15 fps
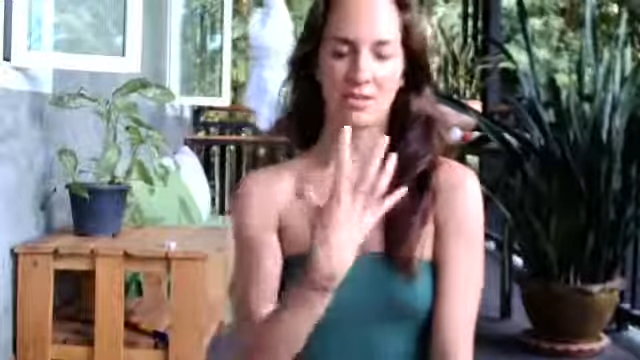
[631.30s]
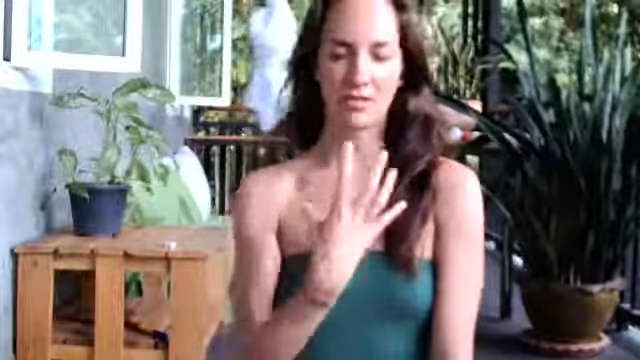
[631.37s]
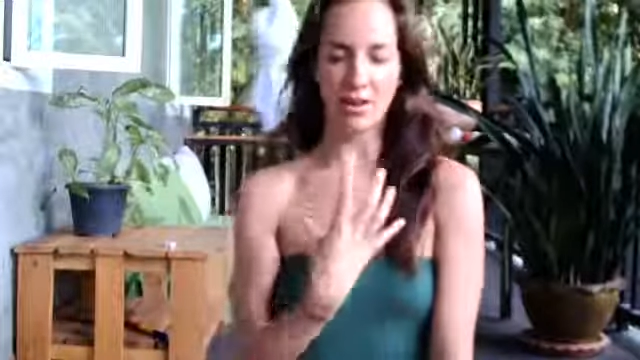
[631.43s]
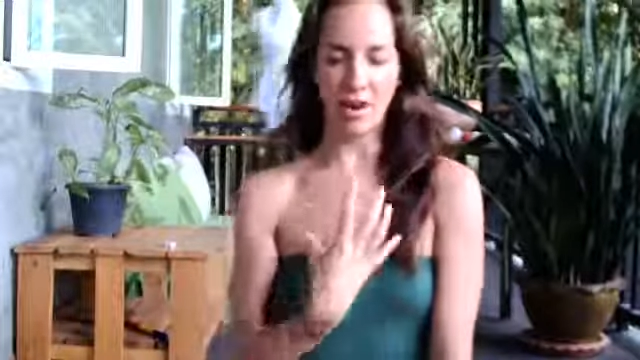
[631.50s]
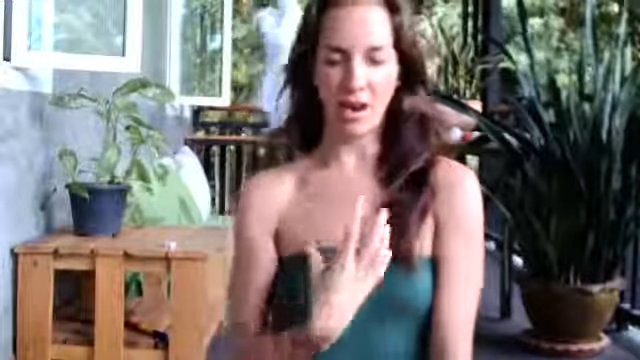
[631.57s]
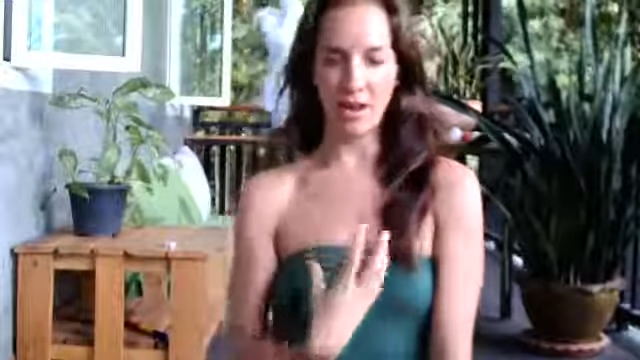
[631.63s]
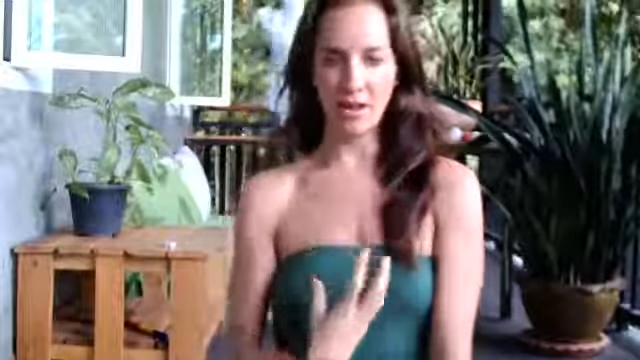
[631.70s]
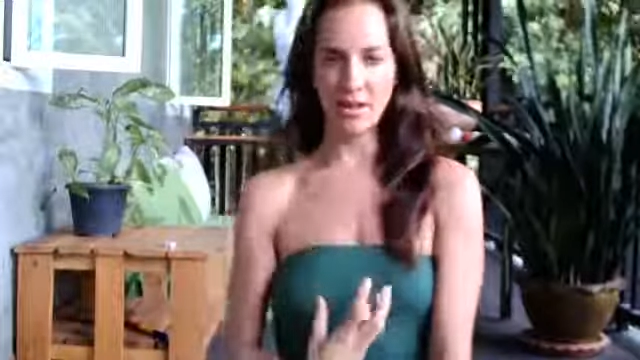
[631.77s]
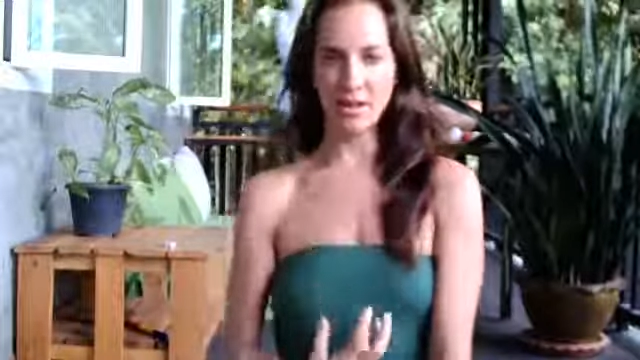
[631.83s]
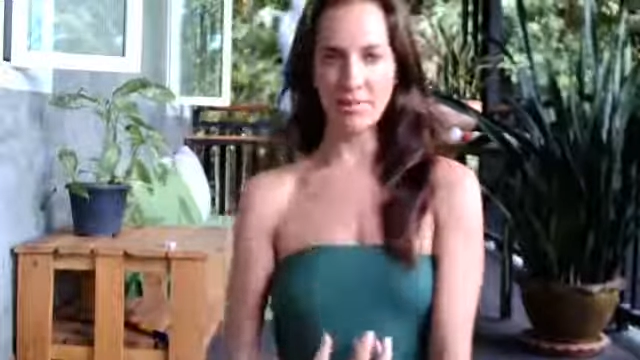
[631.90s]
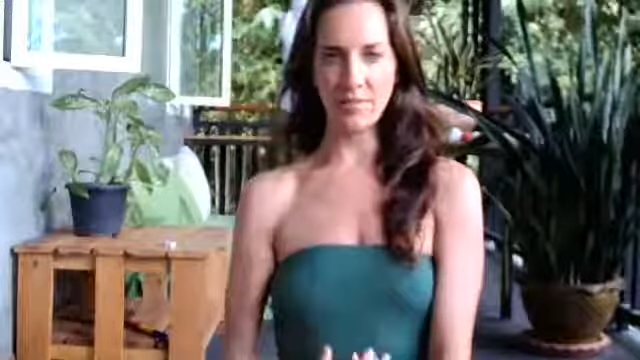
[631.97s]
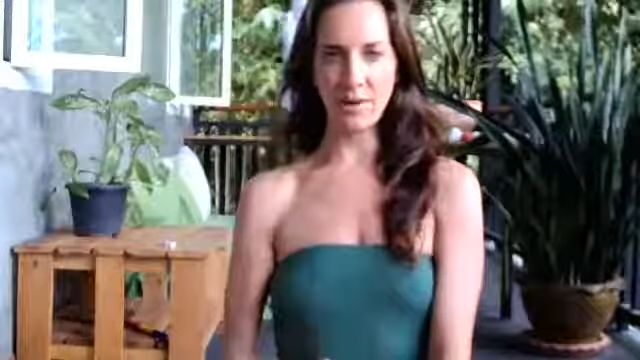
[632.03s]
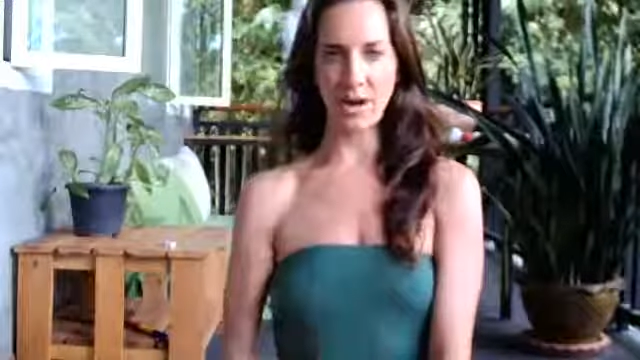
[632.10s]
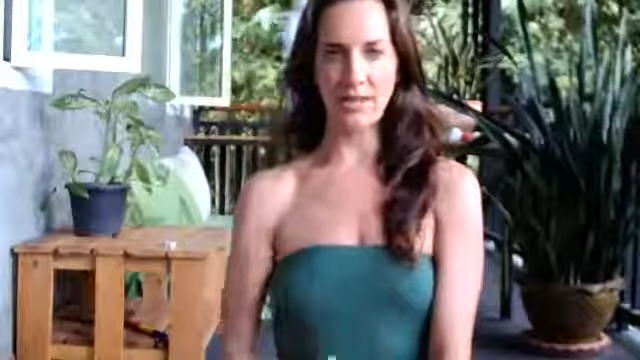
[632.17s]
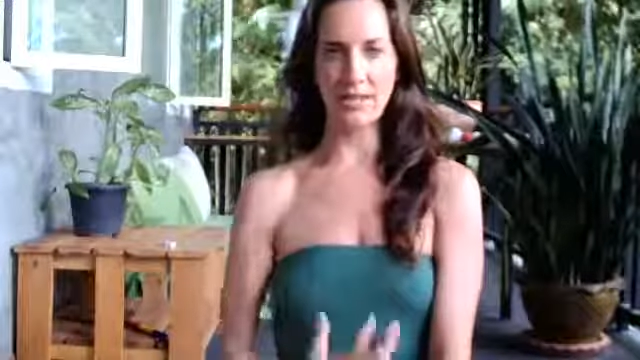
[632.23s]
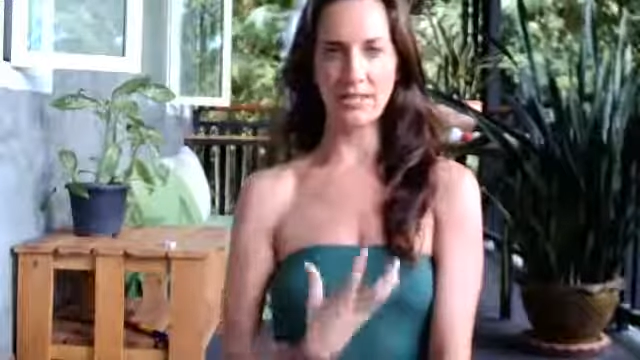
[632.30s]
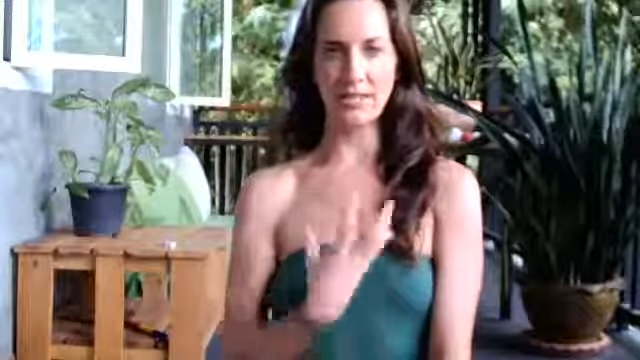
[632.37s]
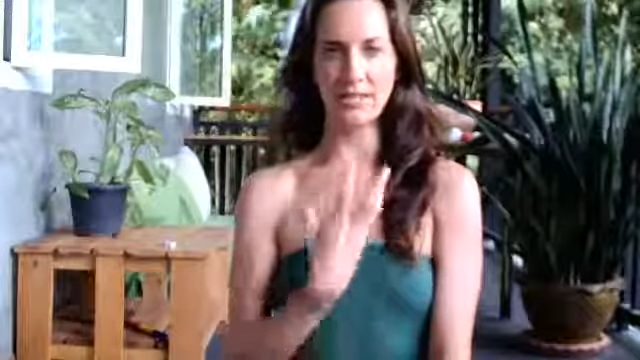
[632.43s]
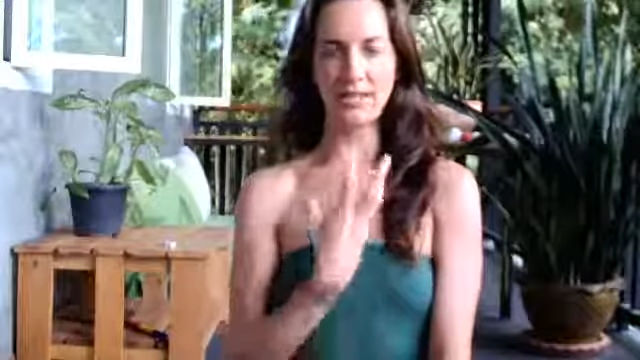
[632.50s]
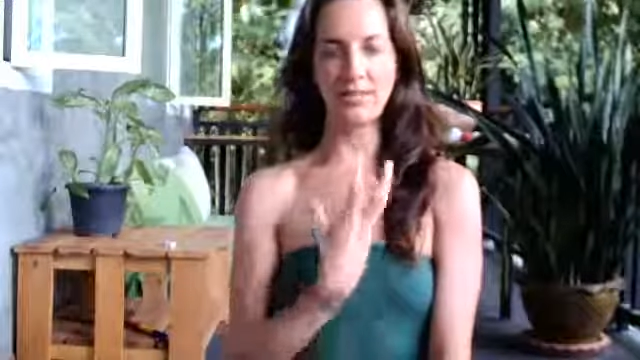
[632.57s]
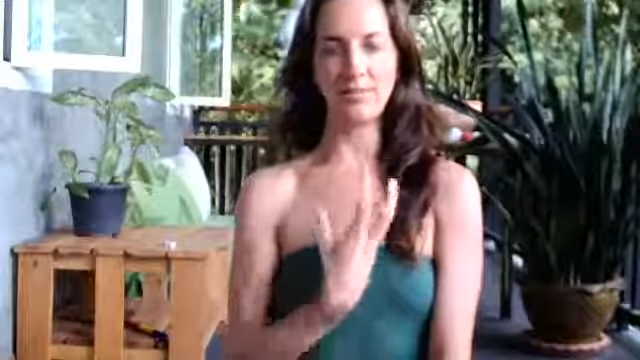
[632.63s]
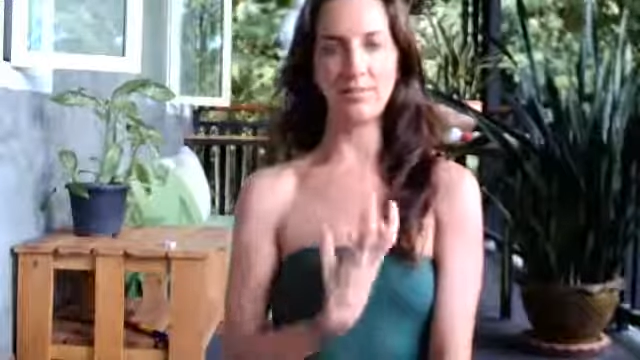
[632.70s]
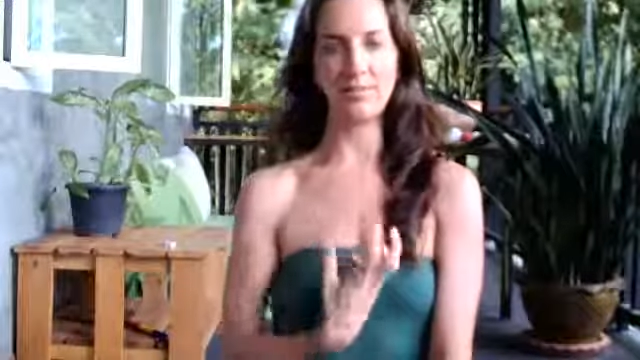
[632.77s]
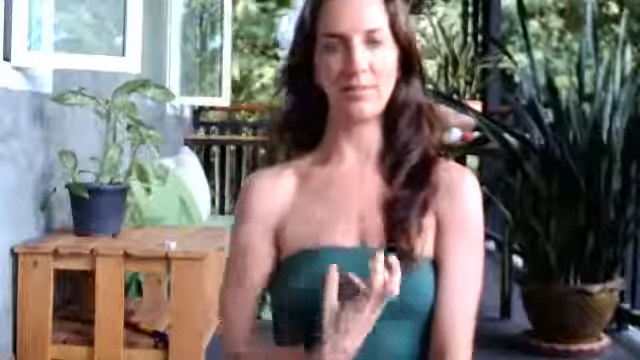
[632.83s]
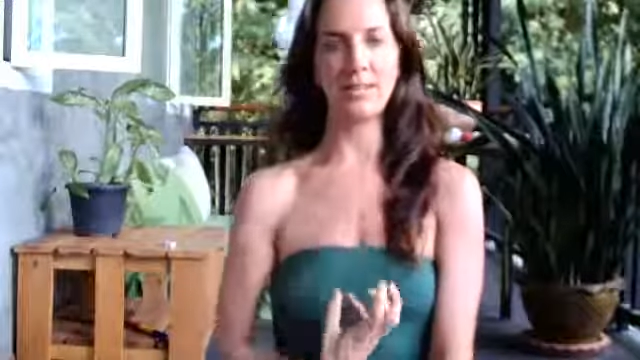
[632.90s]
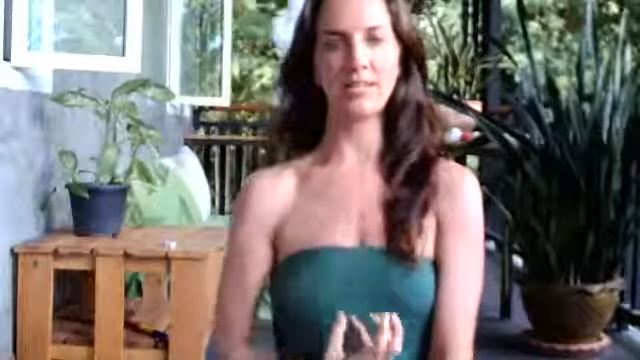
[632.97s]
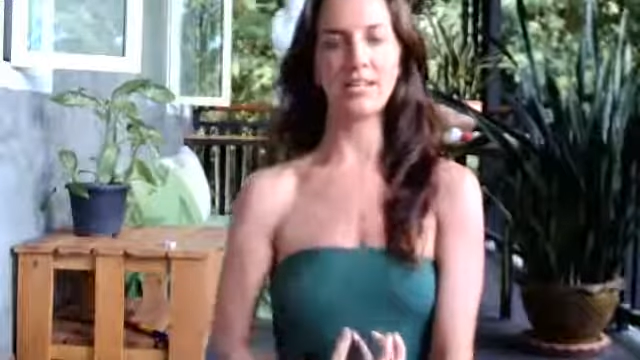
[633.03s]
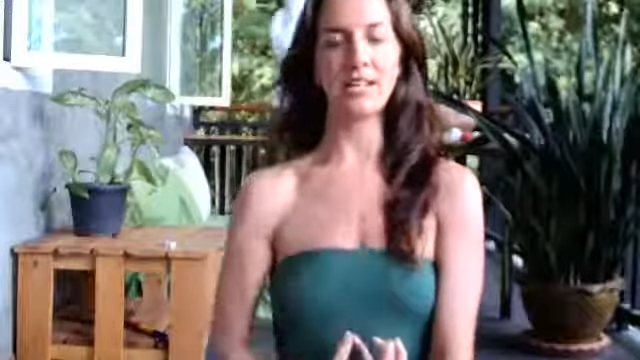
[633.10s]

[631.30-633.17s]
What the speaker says: drawing the breath deeply